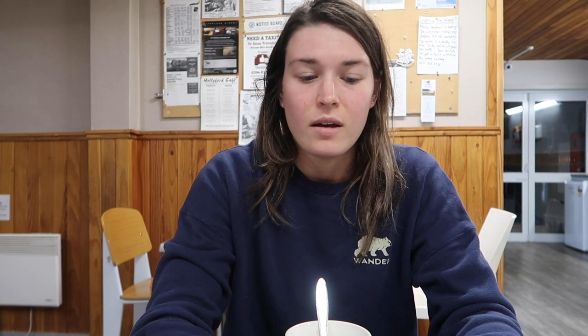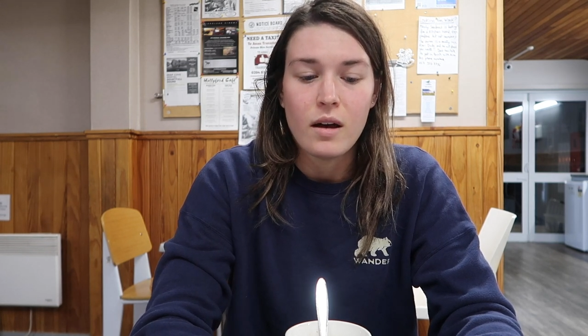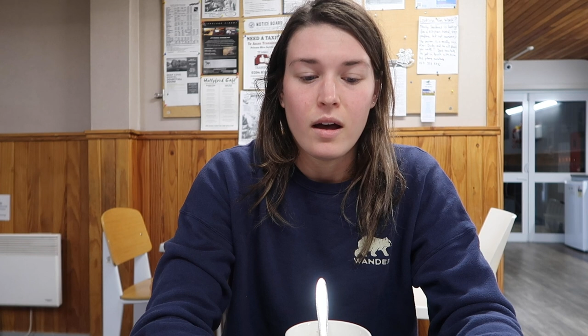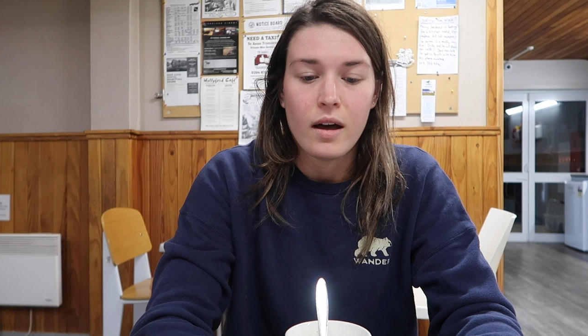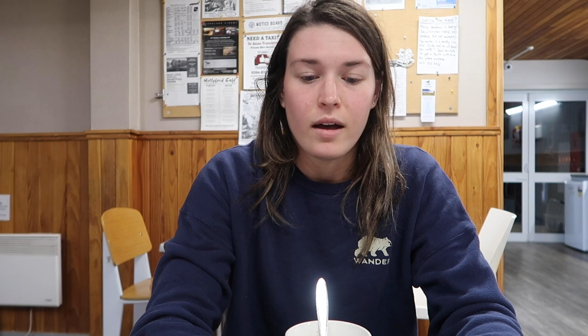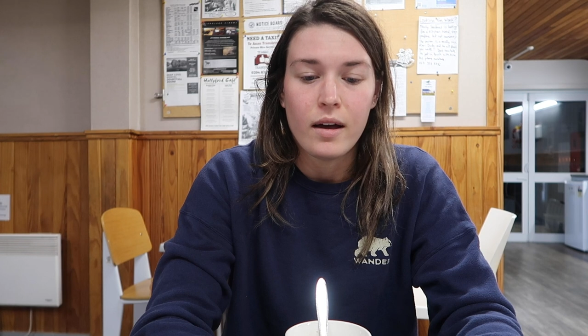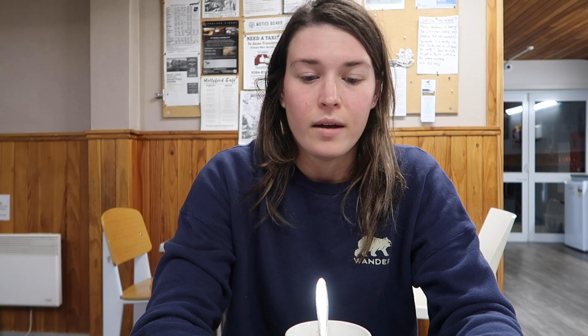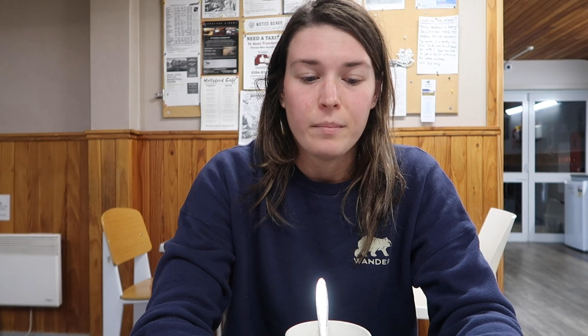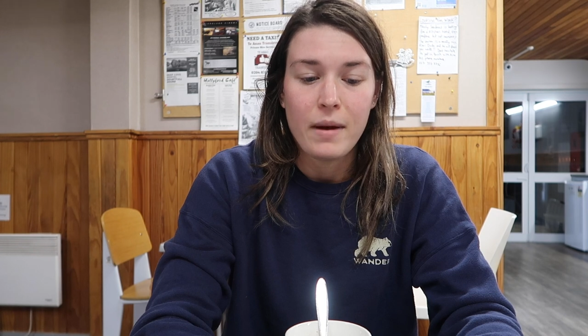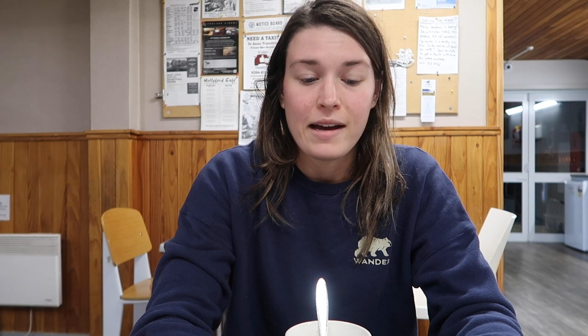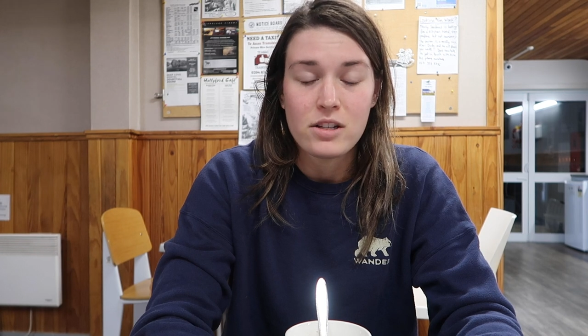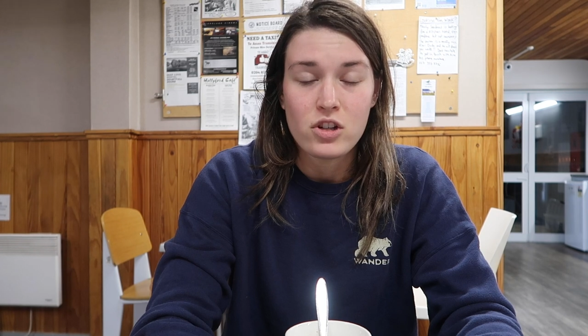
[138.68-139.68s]

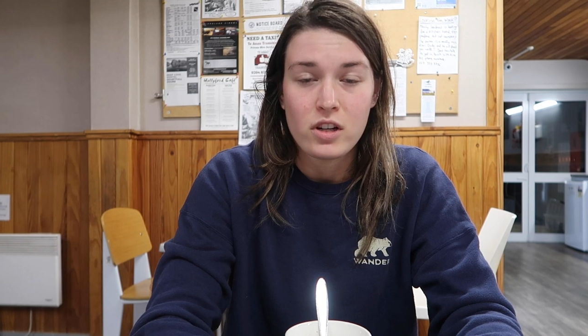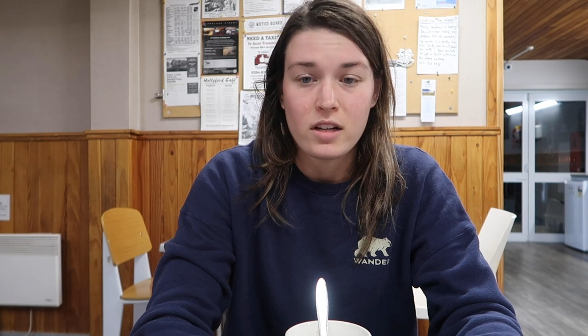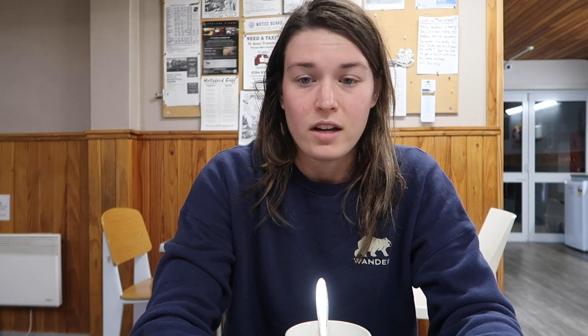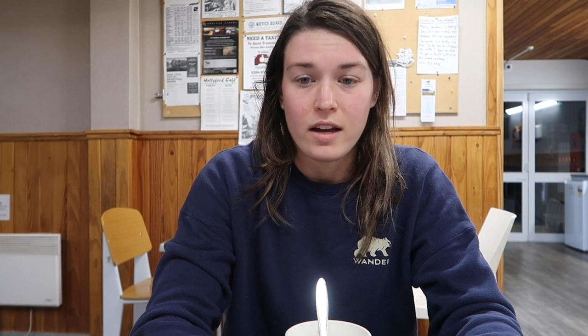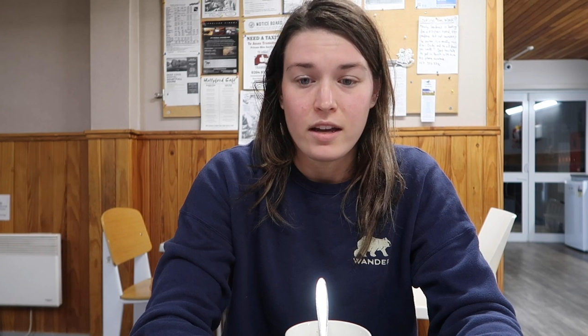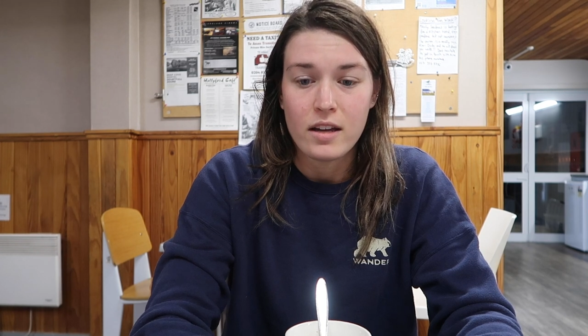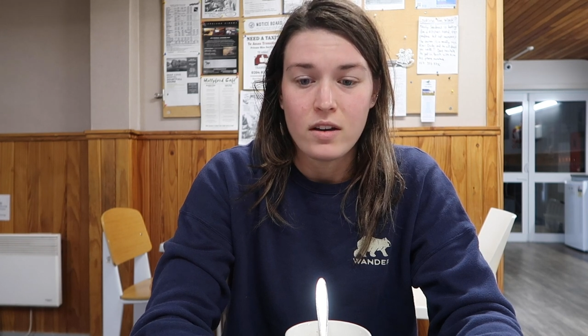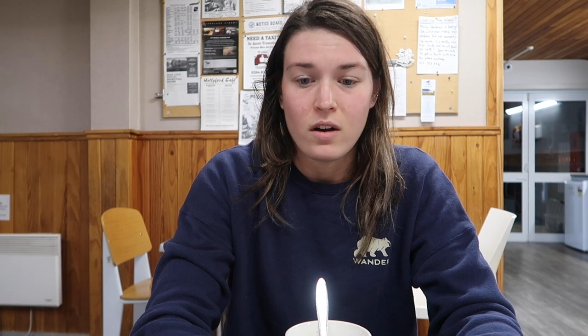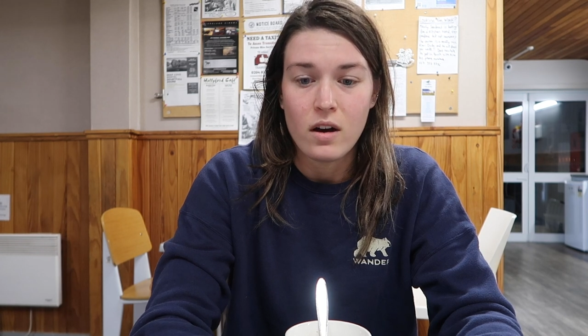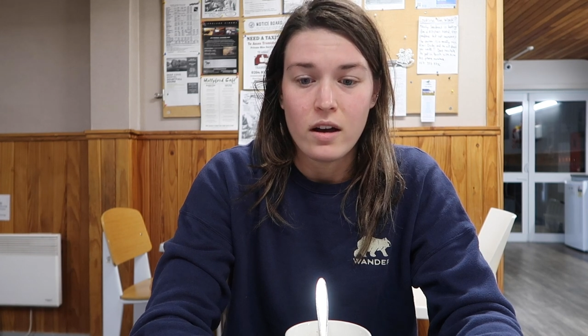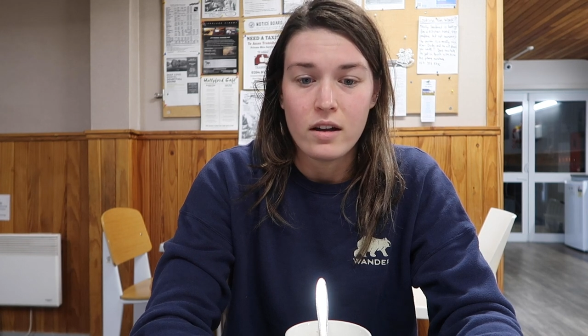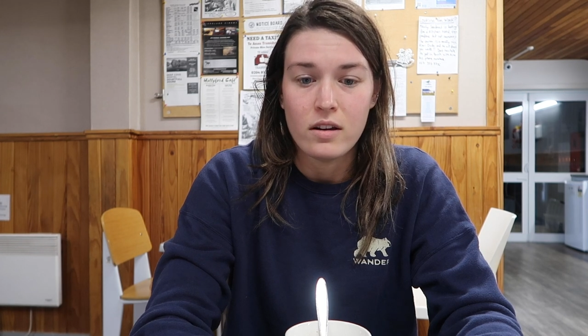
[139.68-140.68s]
Patrick and I
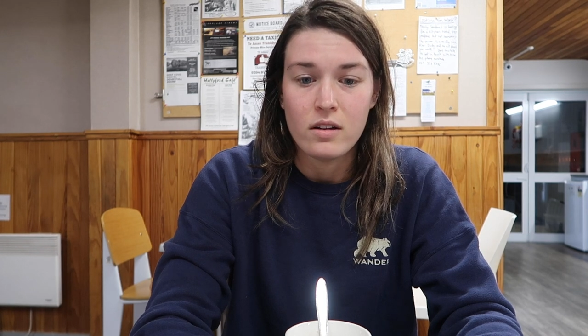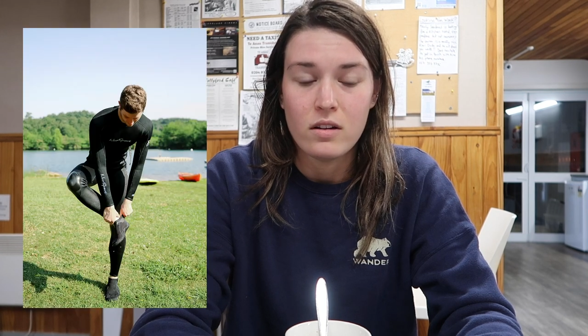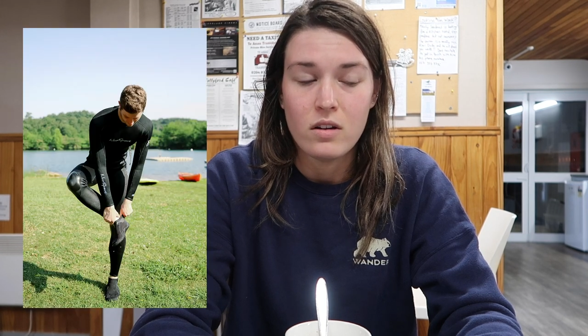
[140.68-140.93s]
got